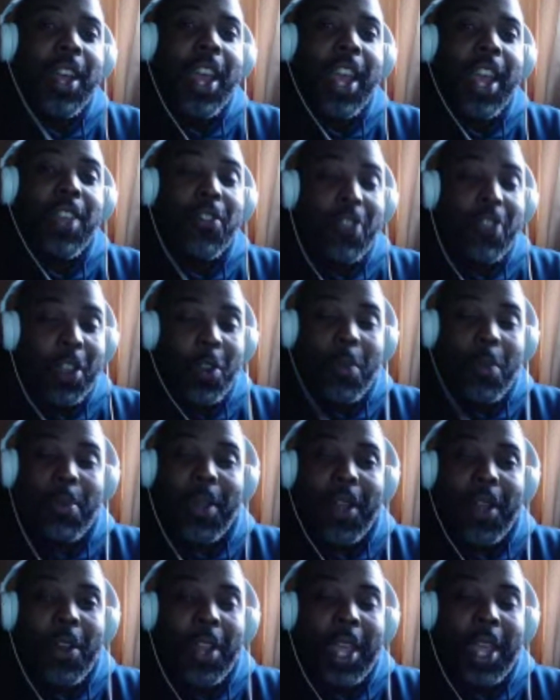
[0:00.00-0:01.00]
a single
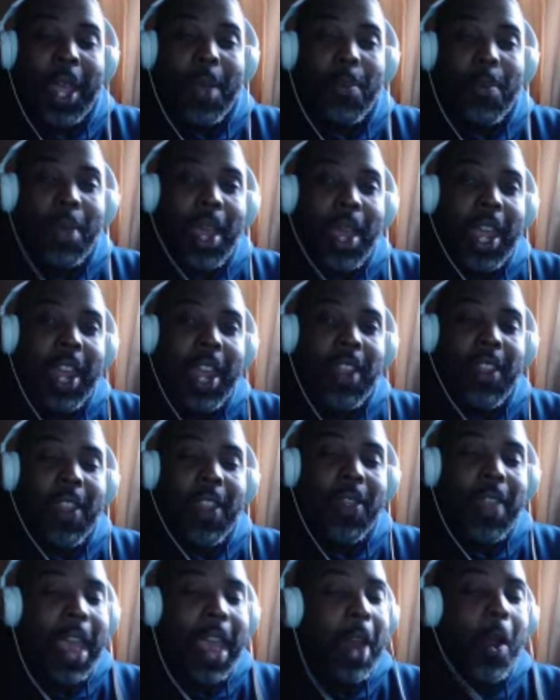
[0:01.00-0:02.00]
player campaign,
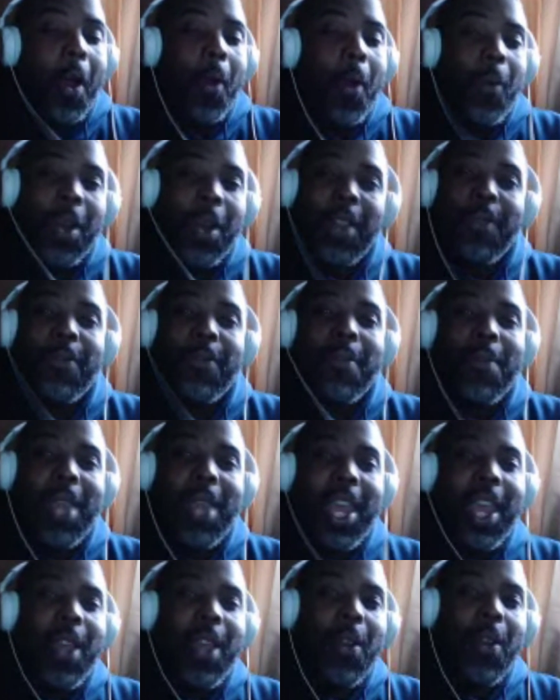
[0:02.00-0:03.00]
that already for
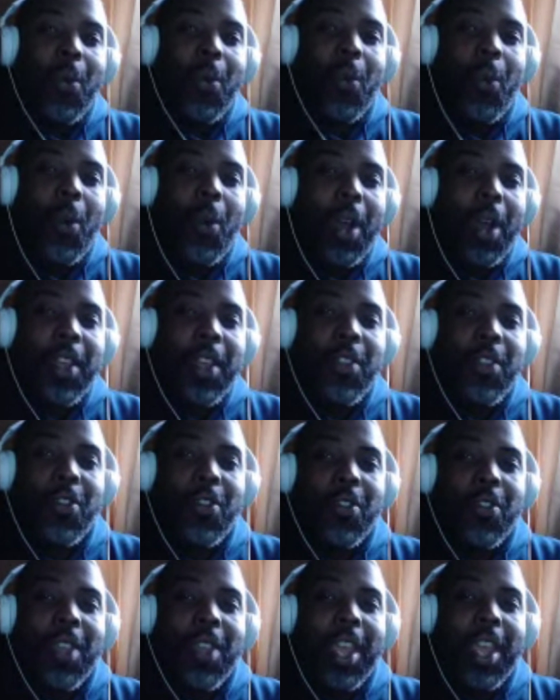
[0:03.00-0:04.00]
me
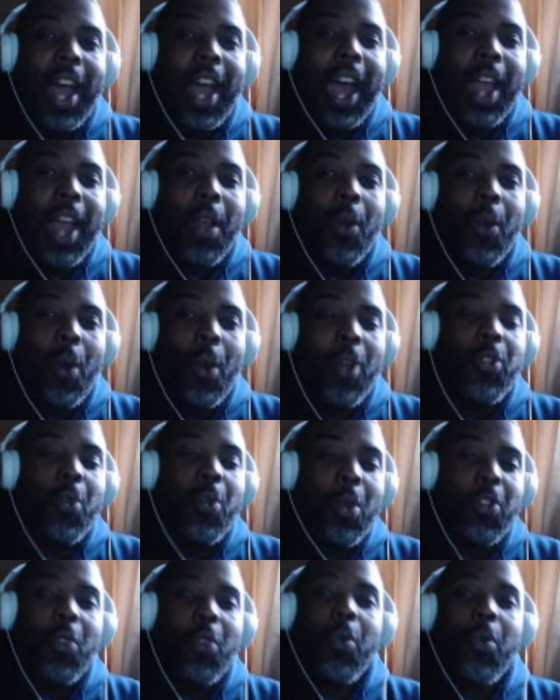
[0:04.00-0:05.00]
was a
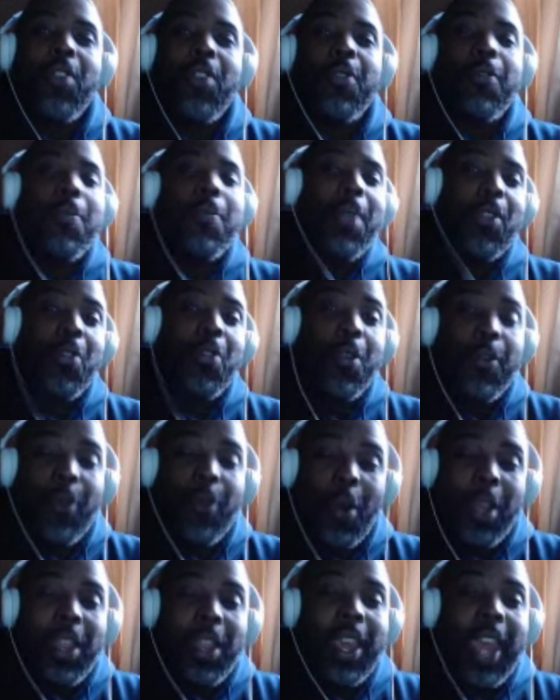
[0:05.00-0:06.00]
reason for me to avoid the
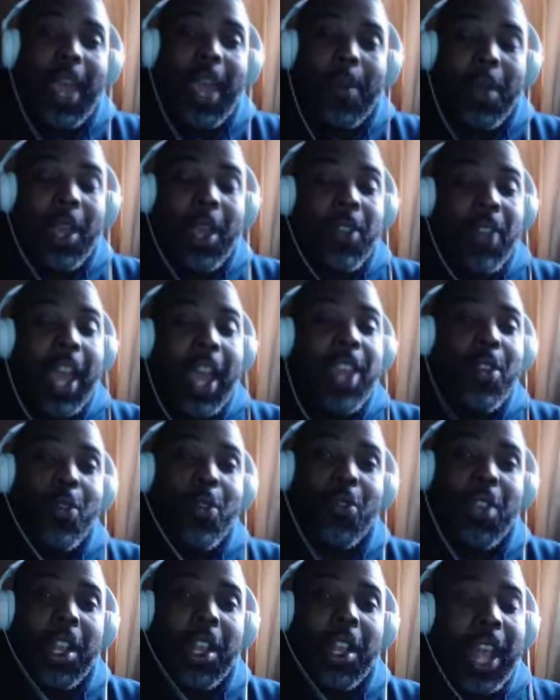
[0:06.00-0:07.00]
game, because I usually
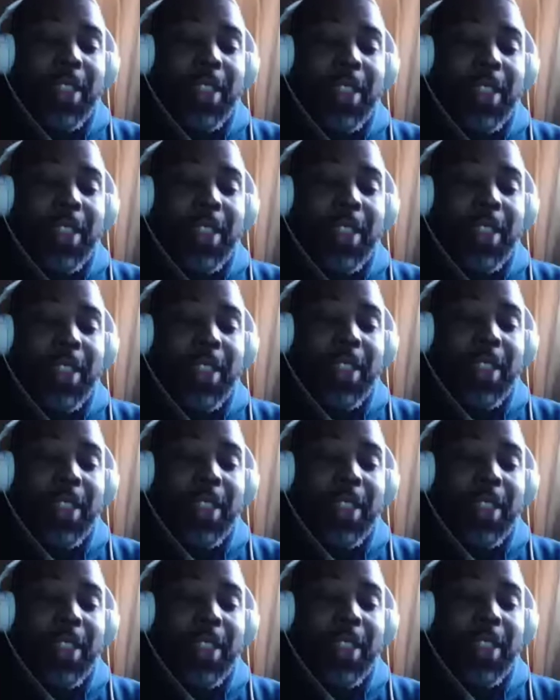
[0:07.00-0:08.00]
like the
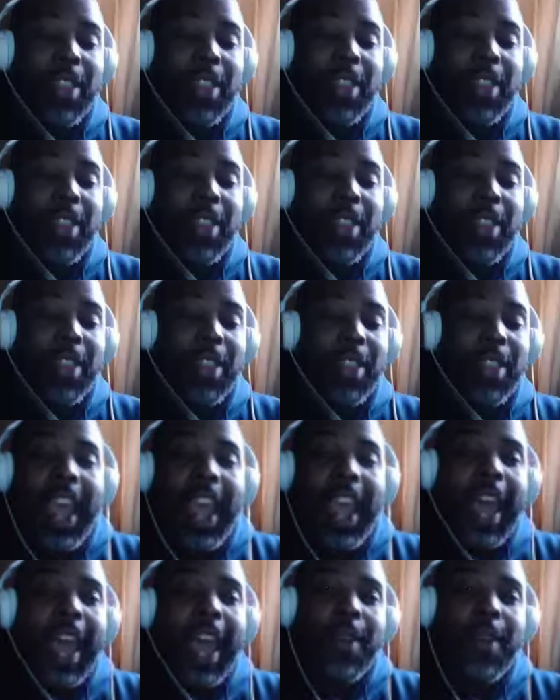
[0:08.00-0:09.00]
stories that they
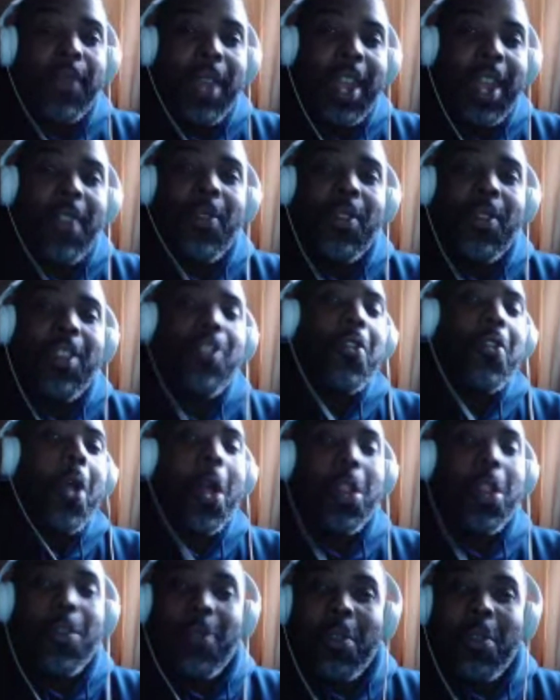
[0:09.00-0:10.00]
have in these
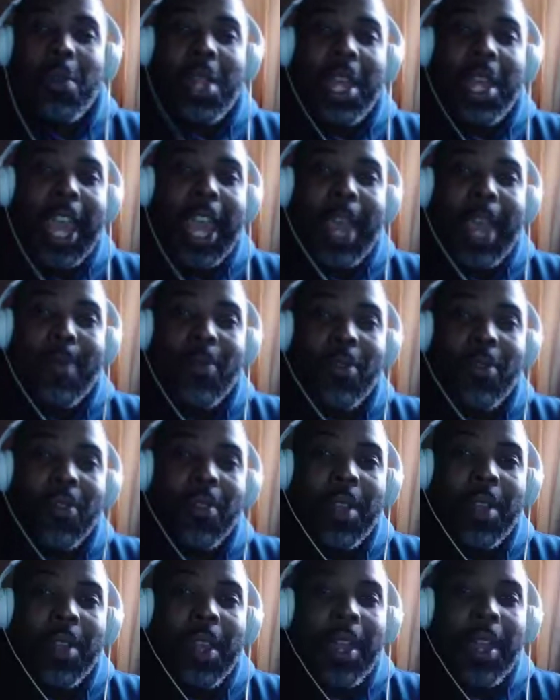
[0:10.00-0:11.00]
Call of Duty
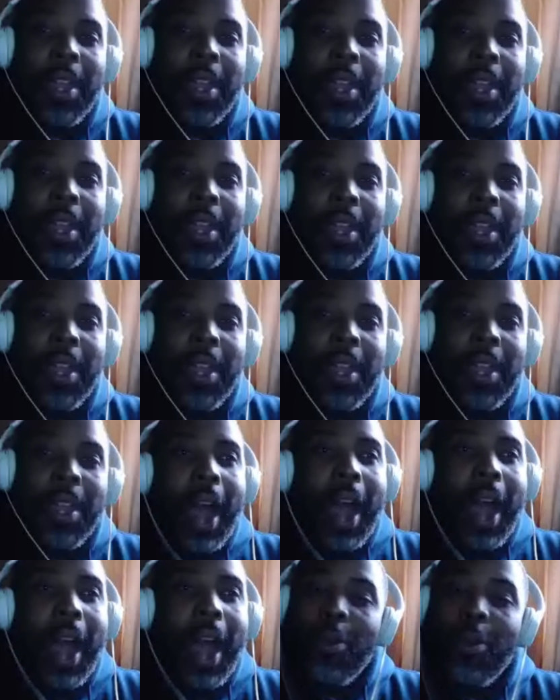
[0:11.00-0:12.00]
games. So
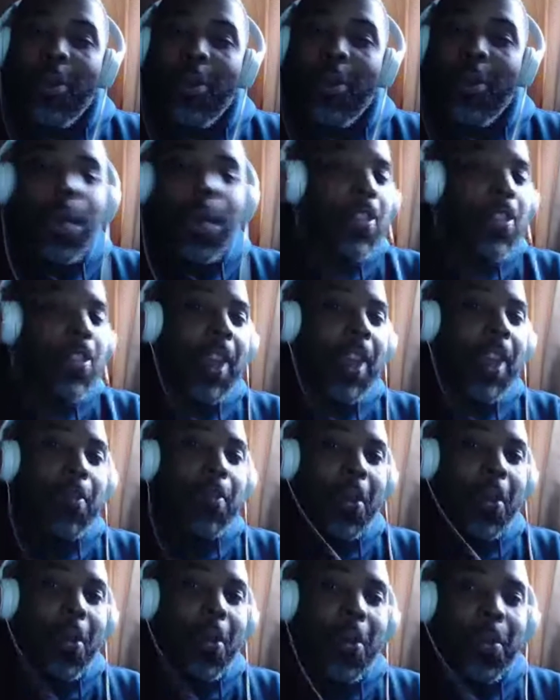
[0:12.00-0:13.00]
I was already
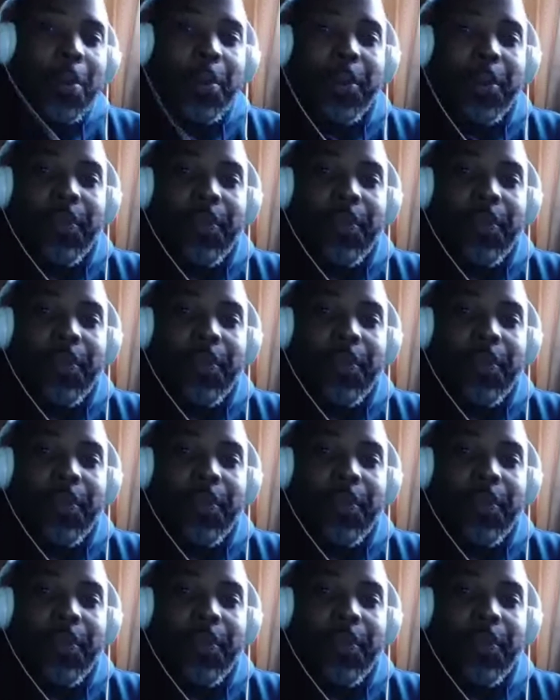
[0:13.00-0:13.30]
skeptical